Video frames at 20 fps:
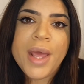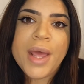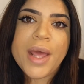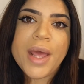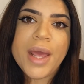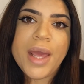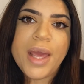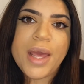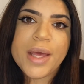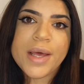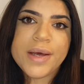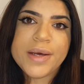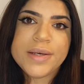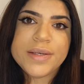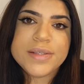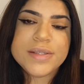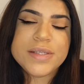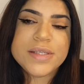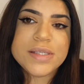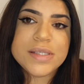
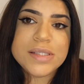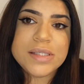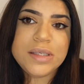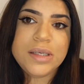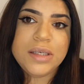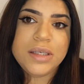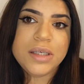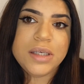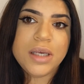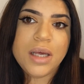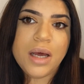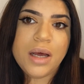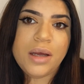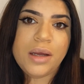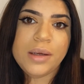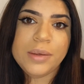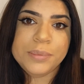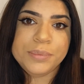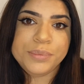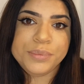and see you
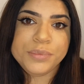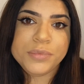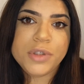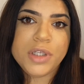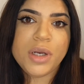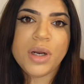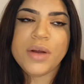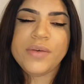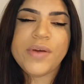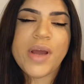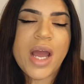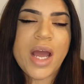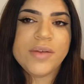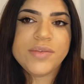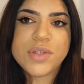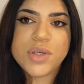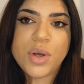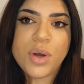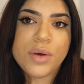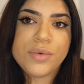know, if I have
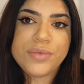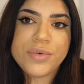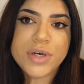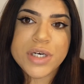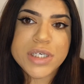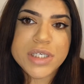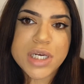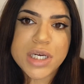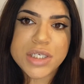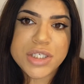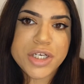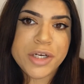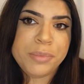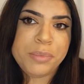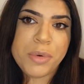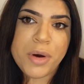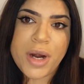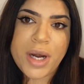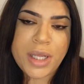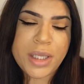to go for a touch-up
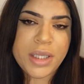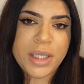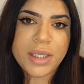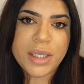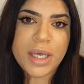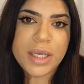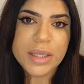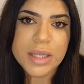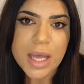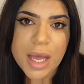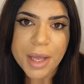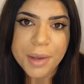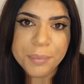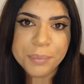or anything like that.